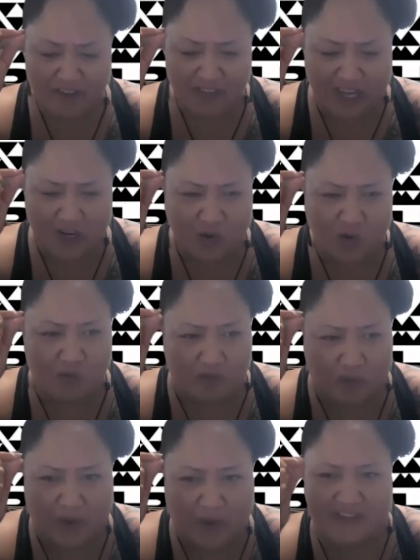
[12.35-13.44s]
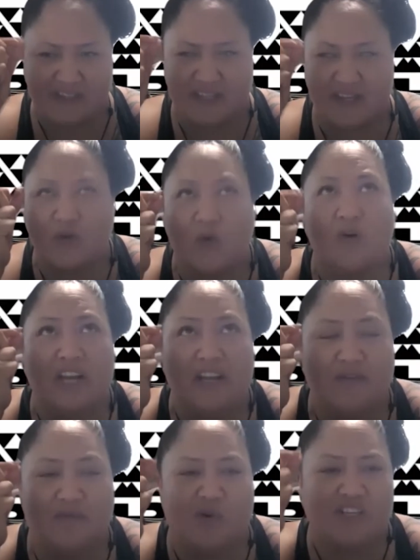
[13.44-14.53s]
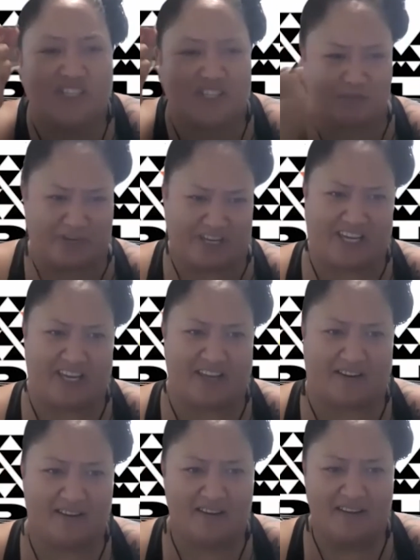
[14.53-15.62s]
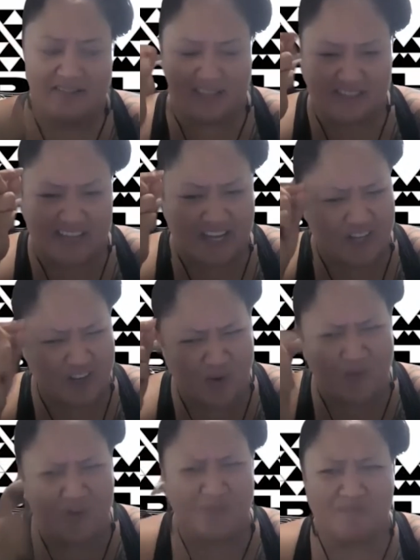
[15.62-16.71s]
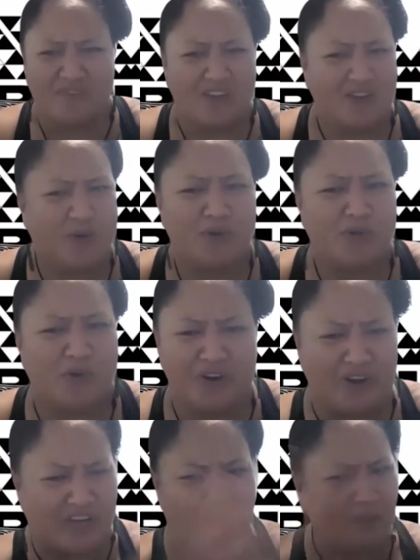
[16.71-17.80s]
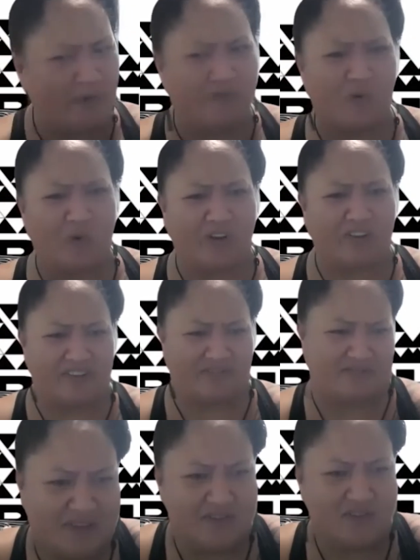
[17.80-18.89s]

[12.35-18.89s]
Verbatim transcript: that little voice, that annoying voice in my head that's saying, you know what, you were doing okay before all of us.